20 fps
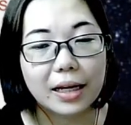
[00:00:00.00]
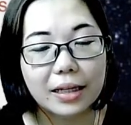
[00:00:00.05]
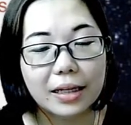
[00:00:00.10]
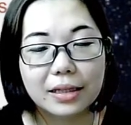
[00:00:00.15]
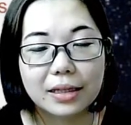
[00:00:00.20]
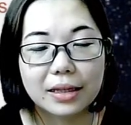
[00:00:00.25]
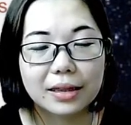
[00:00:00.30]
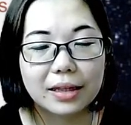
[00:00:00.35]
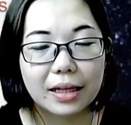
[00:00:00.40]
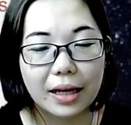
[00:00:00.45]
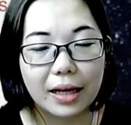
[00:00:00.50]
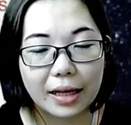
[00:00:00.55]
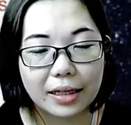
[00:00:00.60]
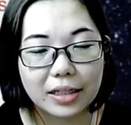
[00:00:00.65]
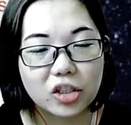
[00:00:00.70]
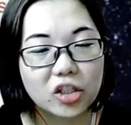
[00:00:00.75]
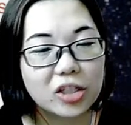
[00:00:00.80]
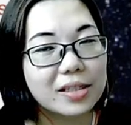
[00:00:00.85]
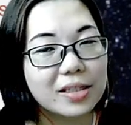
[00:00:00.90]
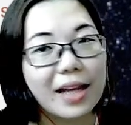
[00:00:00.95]
It
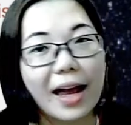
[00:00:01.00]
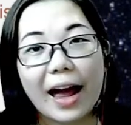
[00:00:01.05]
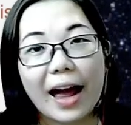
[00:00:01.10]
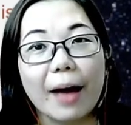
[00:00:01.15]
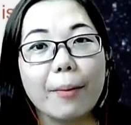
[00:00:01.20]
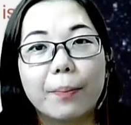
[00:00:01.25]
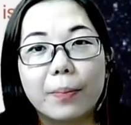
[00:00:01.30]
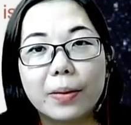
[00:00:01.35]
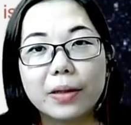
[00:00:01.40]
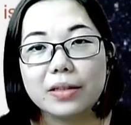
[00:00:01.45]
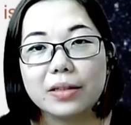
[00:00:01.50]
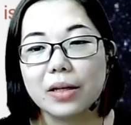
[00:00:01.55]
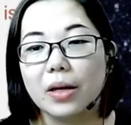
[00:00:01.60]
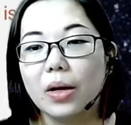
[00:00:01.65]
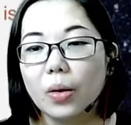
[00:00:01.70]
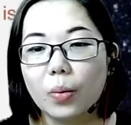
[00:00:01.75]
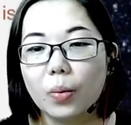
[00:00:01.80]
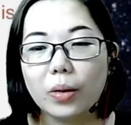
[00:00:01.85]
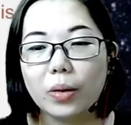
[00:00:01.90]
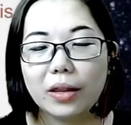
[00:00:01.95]
just
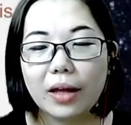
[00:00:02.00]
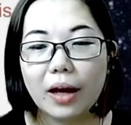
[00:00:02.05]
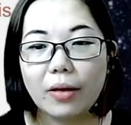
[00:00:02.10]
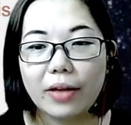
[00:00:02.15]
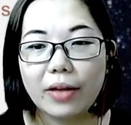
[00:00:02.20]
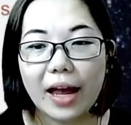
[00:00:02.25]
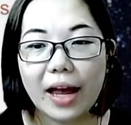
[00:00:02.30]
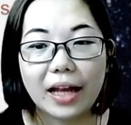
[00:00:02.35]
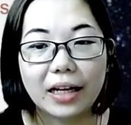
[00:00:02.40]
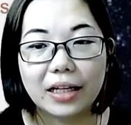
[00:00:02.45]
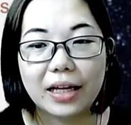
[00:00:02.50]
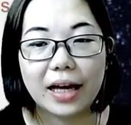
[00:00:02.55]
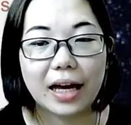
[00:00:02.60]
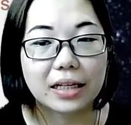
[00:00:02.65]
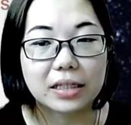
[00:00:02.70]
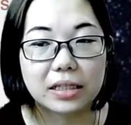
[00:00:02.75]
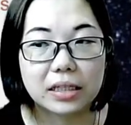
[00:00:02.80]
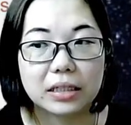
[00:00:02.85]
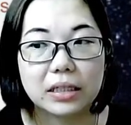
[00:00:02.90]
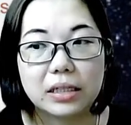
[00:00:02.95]
happened without any
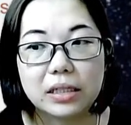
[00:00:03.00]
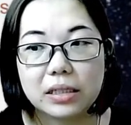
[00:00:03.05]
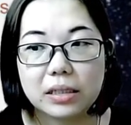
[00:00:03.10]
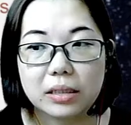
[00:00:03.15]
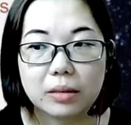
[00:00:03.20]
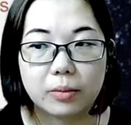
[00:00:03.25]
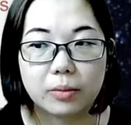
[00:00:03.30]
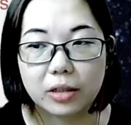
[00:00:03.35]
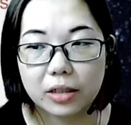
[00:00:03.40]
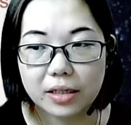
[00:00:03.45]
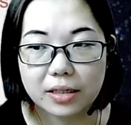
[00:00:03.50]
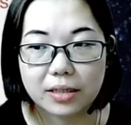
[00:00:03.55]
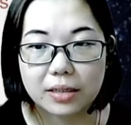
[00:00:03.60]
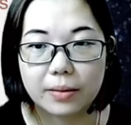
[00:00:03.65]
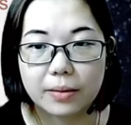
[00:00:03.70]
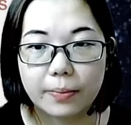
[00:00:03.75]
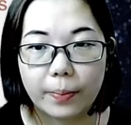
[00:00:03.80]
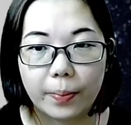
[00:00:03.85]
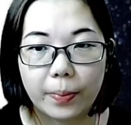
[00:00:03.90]
external stimulus.